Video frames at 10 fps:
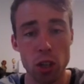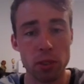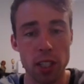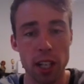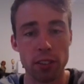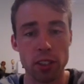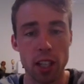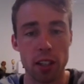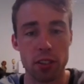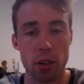Cooper
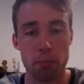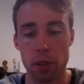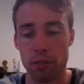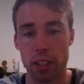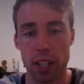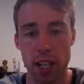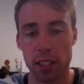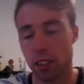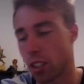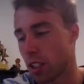Stevens, another top pick for the
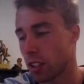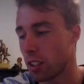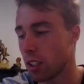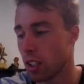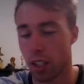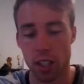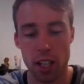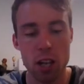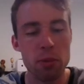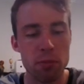Cats. You know,
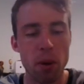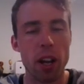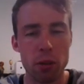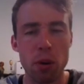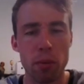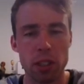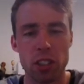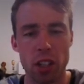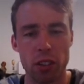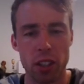he'll probably
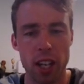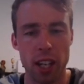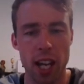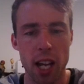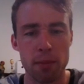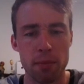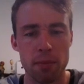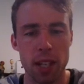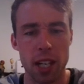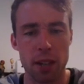struggle to get a
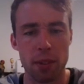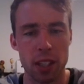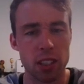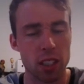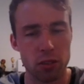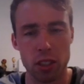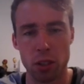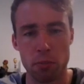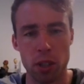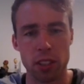game unless he has a
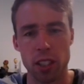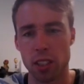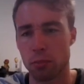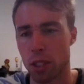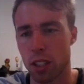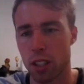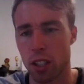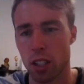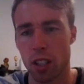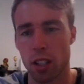really good preseason, but
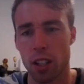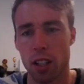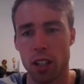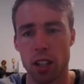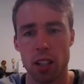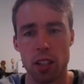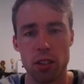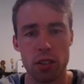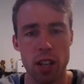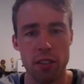
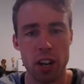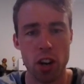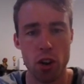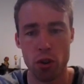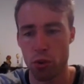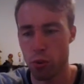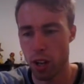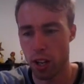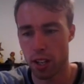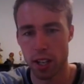you never
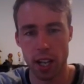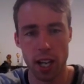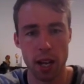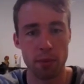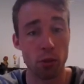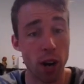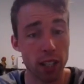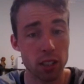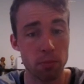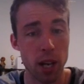know.
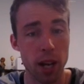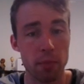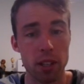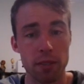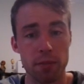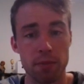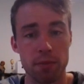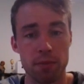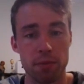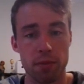Ruck department.
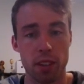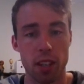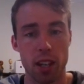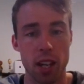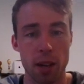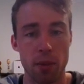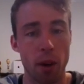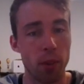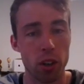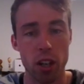
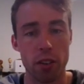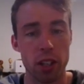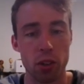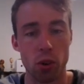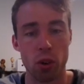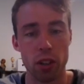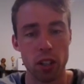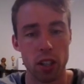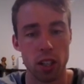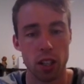I'm not going
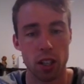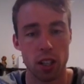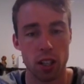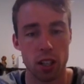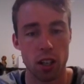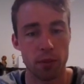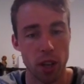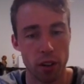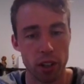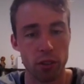Gawn.
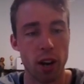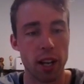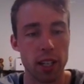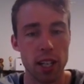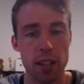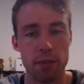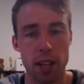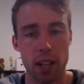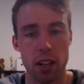I'm going Grundy,